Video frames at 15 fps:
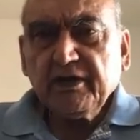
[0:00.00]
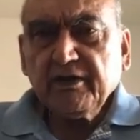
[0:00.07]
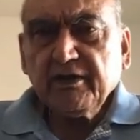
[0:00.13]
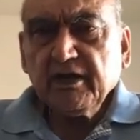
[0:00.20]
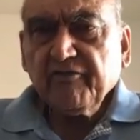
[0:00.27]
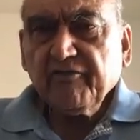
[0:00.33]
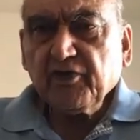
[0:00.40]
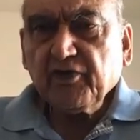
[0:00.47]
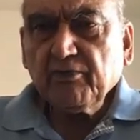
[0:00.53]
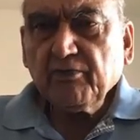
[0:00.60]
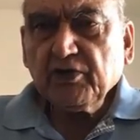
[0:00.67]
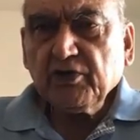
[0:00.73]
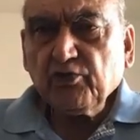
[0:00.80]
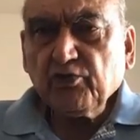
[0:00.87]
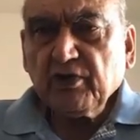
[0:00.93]
in India
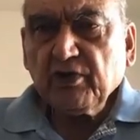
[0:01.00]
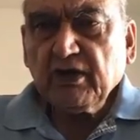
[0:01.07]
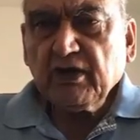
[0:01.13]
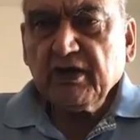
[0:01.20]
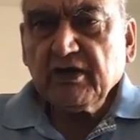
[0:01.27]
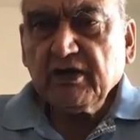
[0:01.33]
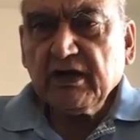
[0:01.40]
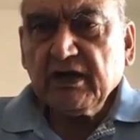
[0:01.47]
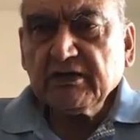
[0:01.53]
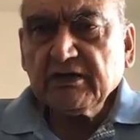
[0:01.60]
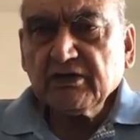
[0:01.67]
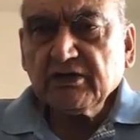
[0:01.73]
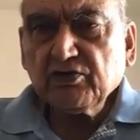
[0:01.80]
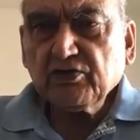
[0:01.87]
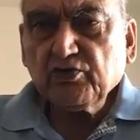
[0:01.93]
from the rural
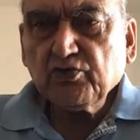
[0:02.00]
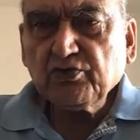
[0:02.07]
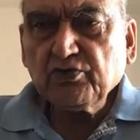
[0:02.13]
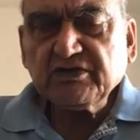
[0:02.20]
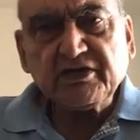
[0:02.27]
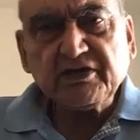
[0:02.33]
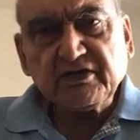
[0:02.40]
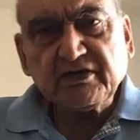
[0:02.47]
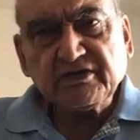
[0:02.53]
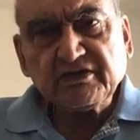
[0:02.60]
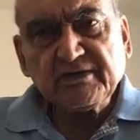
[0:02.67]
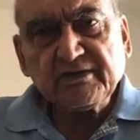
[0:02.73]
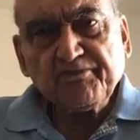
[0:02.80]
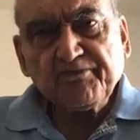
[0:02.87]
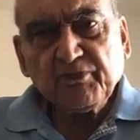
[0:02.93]
areas to the
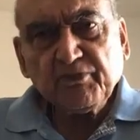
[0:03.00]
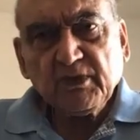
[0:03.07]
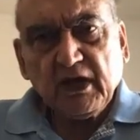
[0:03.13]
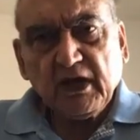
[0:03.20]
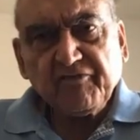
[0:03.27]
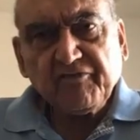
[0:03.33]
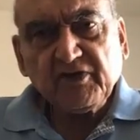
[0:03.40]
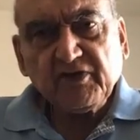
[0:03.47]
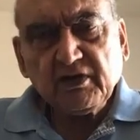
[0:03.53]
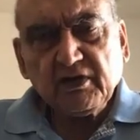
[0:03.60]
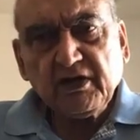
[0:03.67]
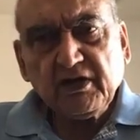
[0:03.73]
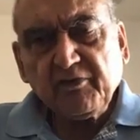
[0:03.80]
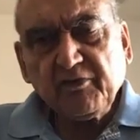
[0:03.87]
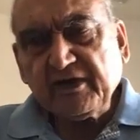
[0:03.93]
cities
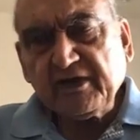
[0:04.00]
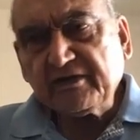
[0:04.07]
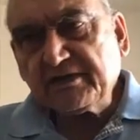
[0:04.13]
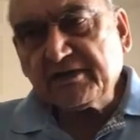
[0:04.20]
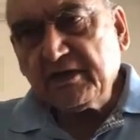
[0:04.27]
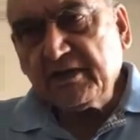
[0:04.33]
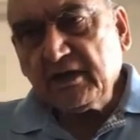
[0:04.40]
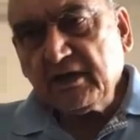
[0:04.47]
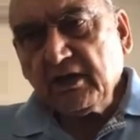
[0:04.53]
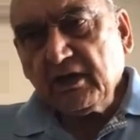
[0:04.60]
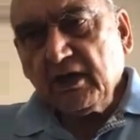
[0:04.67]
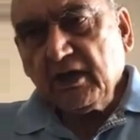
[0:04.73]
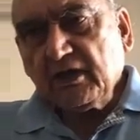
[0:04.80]
after independence.